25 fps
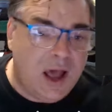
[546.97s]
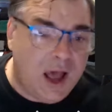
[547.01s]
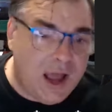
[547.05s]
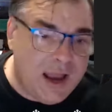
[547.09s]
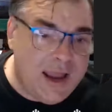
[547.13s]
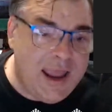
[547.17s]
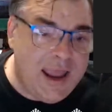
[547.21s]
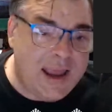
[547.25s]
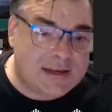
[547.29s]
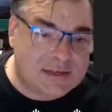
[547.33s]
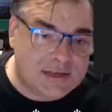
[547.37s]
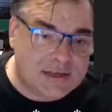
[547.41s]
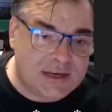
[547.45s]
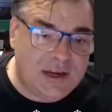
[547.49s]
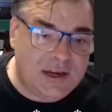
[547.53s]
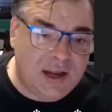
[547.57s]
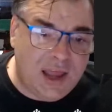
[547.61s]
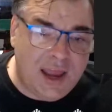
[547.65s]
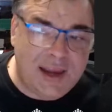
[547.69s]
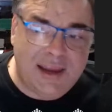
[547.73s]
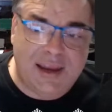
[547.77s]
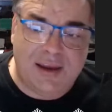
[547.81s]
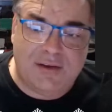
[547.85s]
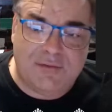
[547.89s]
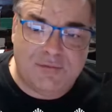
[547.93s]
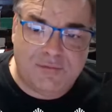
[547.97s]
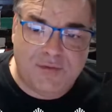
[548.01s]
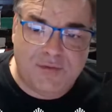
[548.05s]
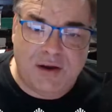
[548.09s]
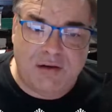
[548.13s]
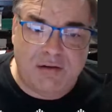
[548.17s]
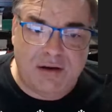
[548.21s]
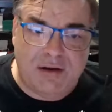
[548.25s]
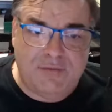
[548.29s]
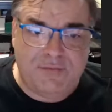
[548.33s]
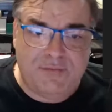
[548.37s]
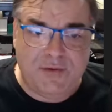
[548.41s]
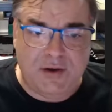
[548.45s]
I actually like it.
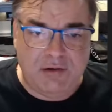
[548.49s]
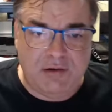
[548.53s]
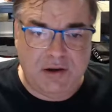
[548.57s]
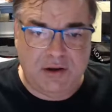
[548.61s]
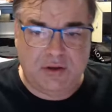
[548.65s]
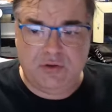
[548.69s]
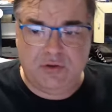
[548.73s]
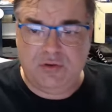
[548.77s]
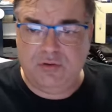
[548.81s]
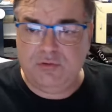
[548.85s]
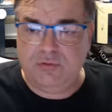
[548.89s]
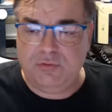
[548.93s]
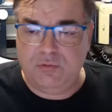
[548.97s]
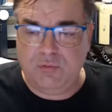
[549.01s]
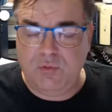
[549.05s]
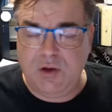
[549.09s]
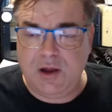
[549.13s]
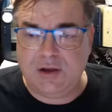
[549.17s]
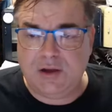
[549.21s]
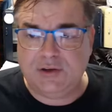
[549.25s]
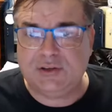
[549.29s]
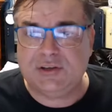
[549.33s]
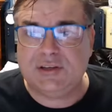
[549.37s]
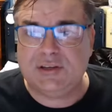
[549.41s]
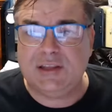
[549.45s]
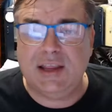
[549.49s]
Very, very cool watch